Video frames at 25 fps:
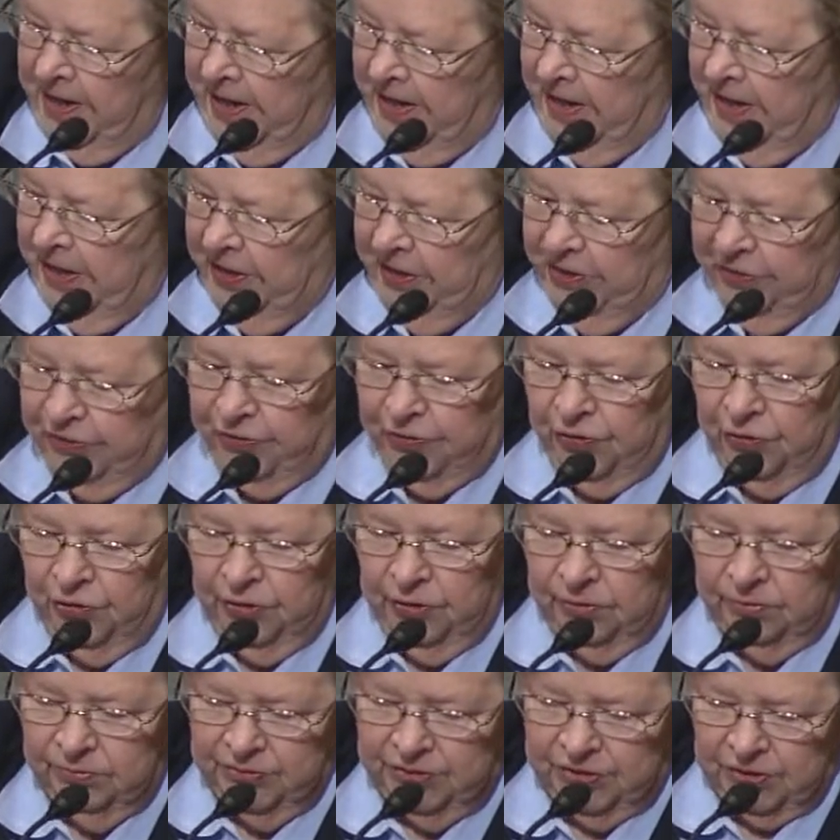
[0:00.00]
in
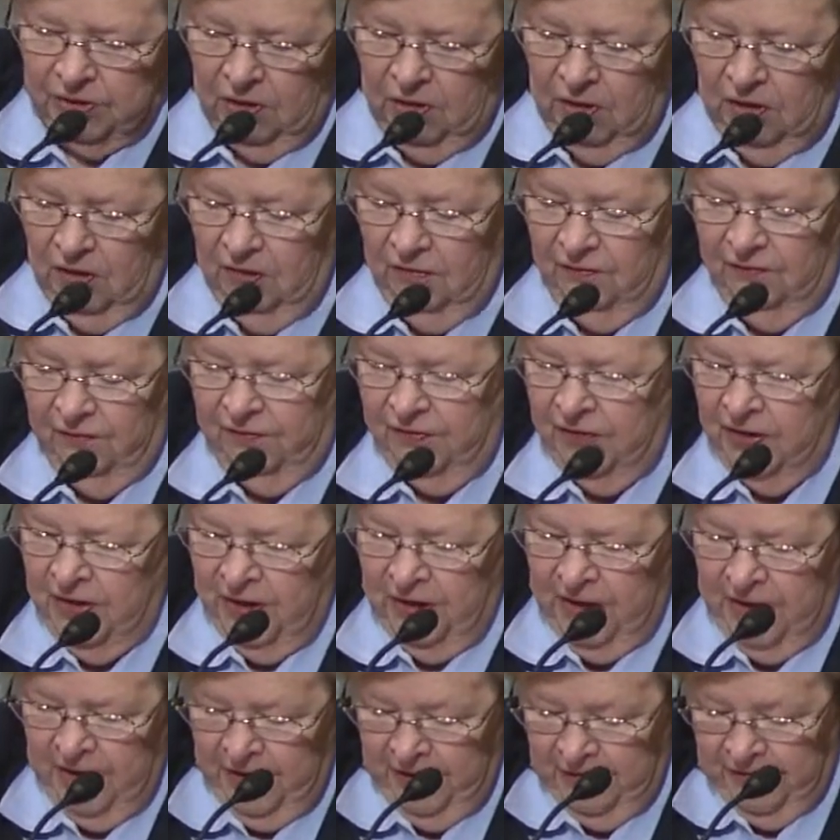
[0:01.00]
terms of
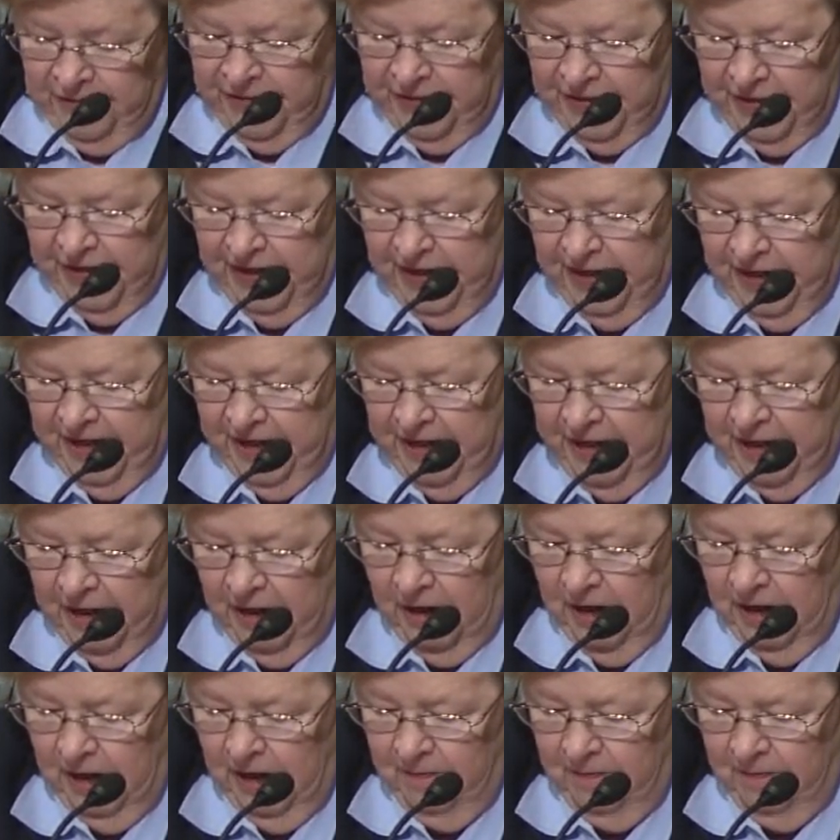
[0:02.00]
the